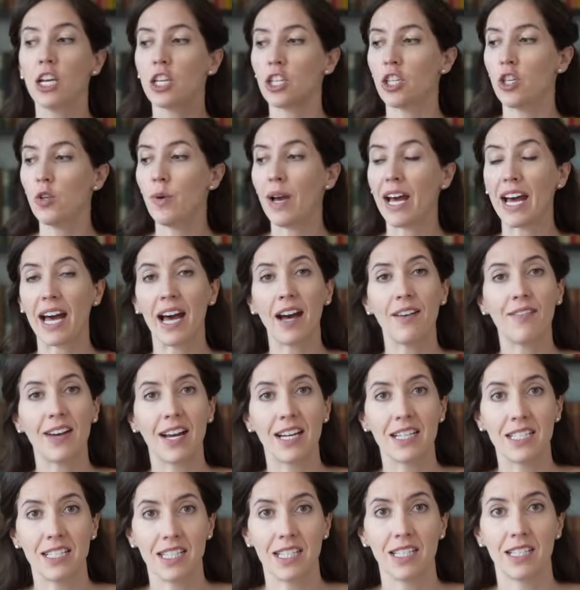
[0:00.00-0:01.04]
you have
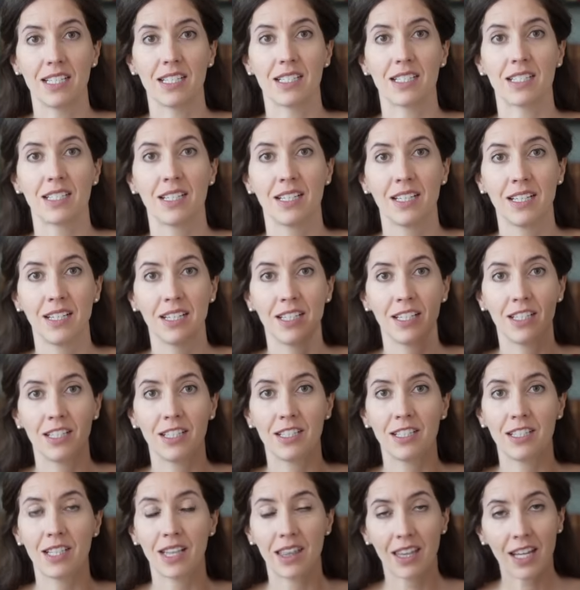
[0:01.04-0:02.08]
ideas
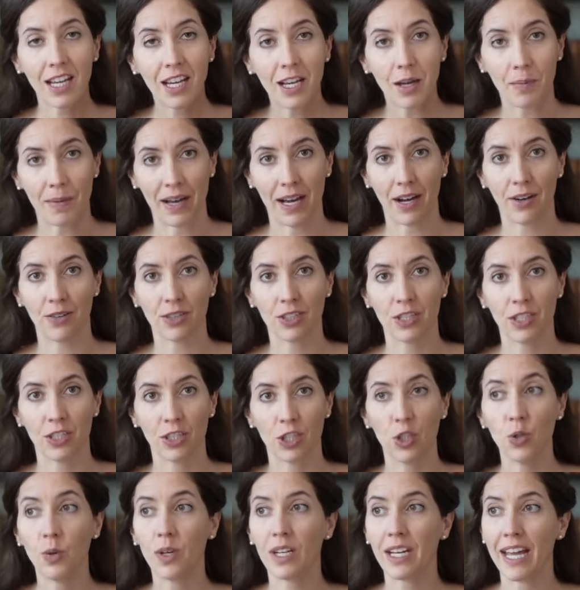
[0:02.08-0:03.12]
to think about.
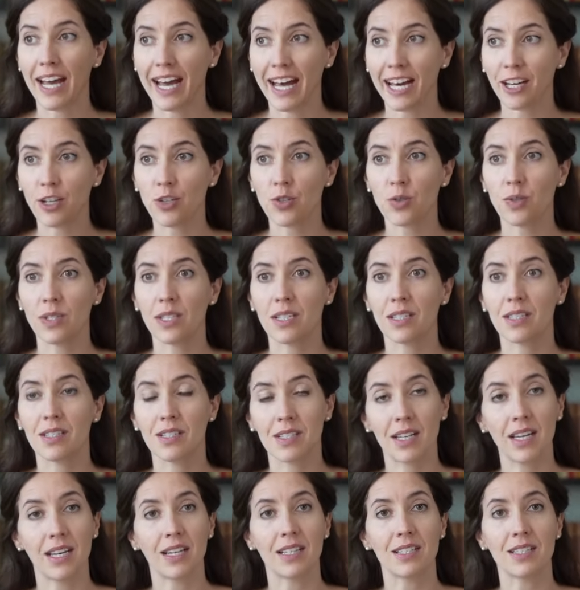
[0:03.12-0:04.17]
You can actually
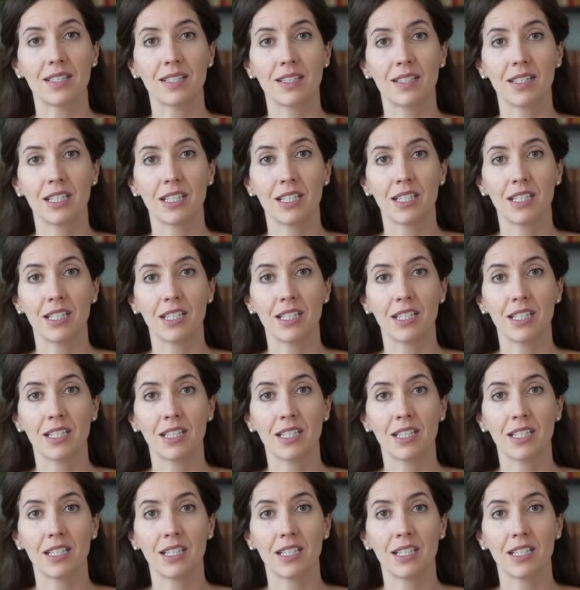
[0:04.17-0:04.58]
sit